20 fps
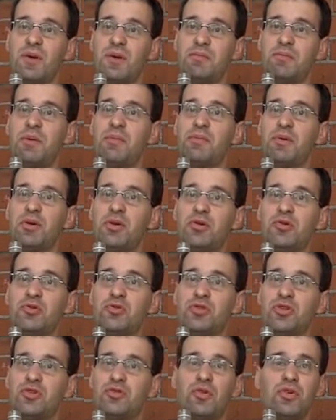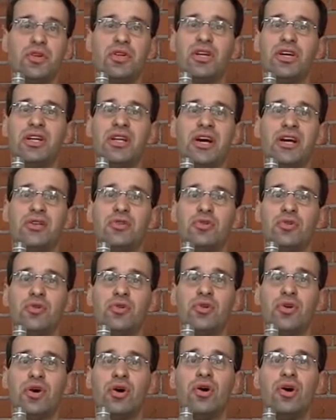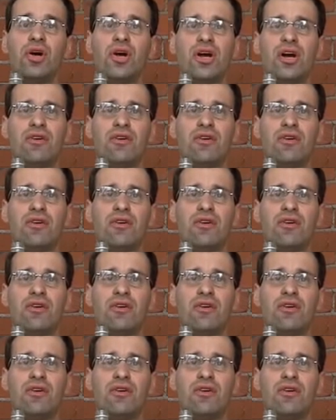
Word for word: but people use it, what can I do though?